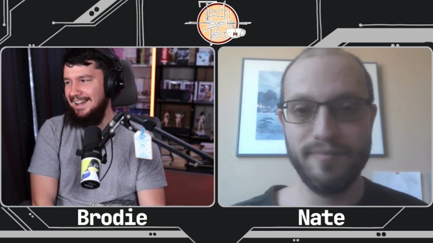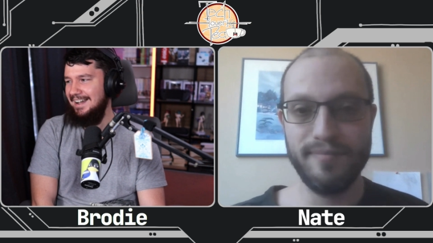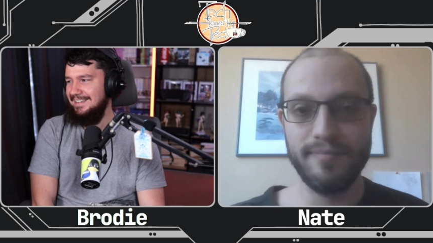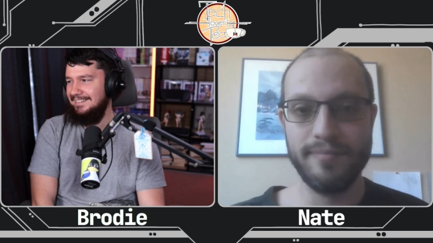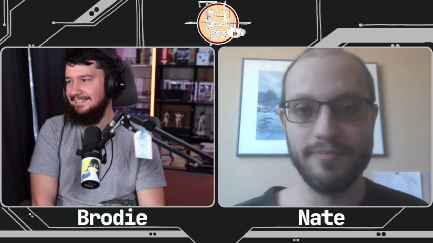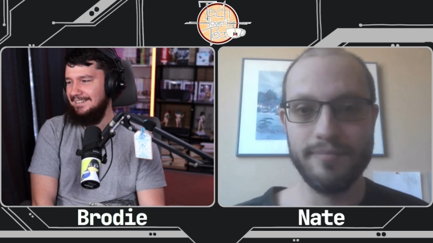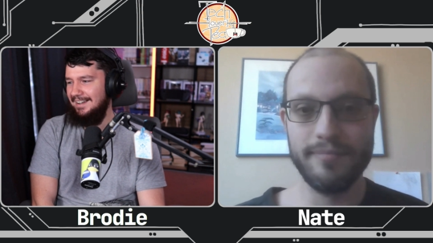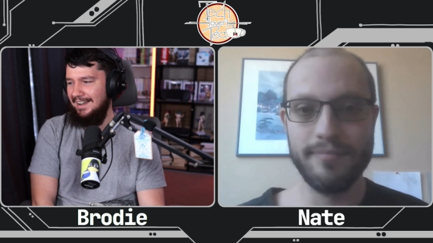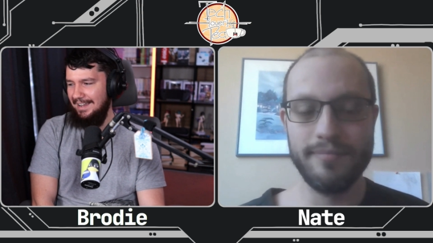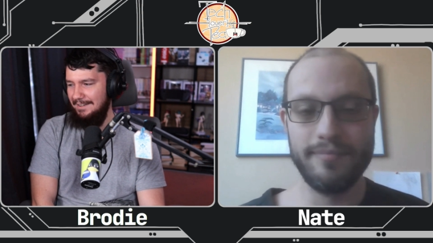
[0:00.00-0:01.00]
Speaker 1: I
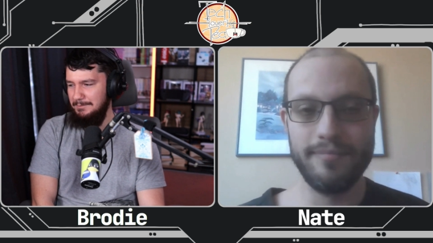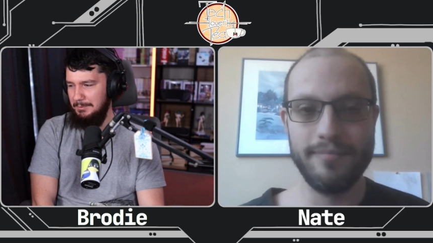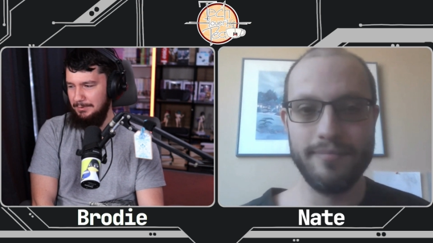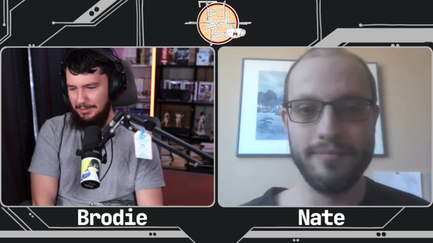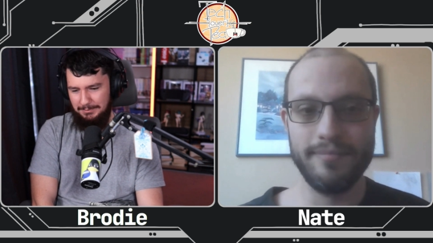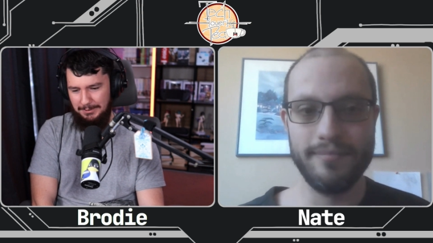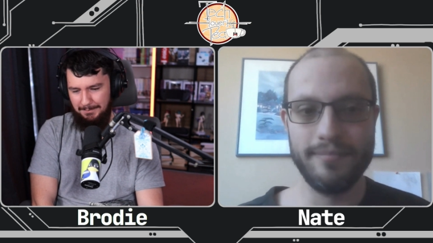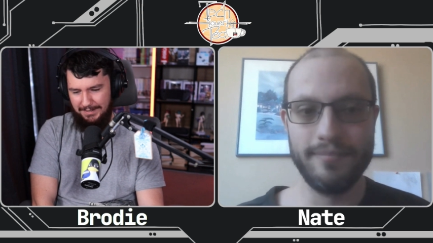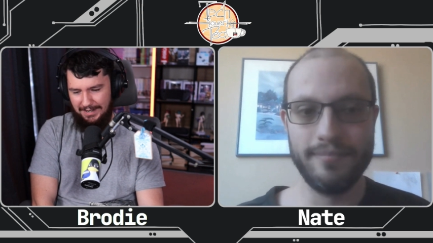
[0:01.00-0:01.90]
I haven't reported the problem yet.